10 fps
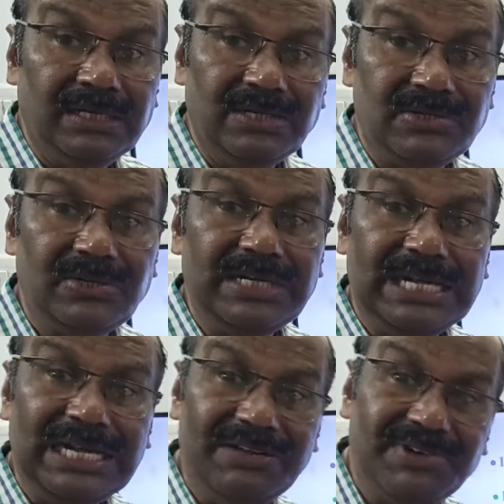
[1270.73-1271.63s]
So
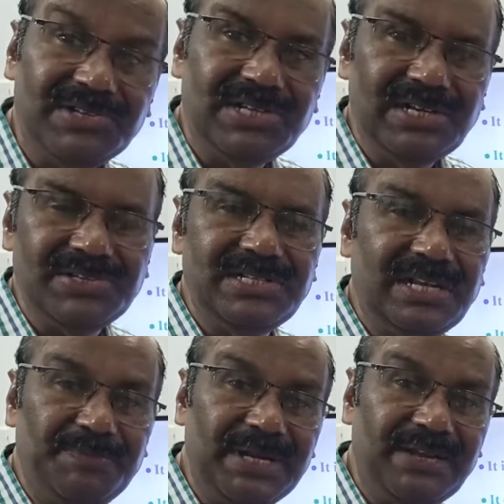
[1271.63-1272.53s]
in liver cells, this
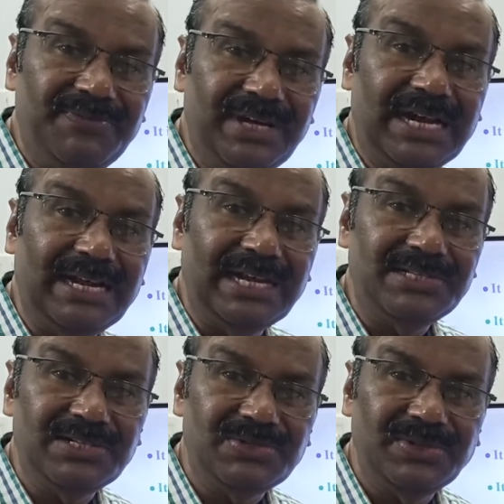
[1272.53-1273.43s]
epinephrine
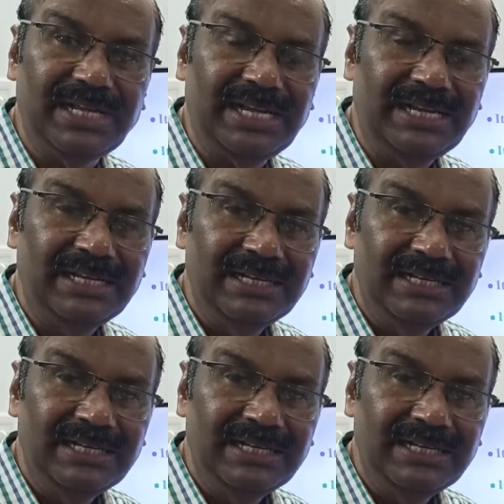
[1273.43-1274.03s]
attaches to the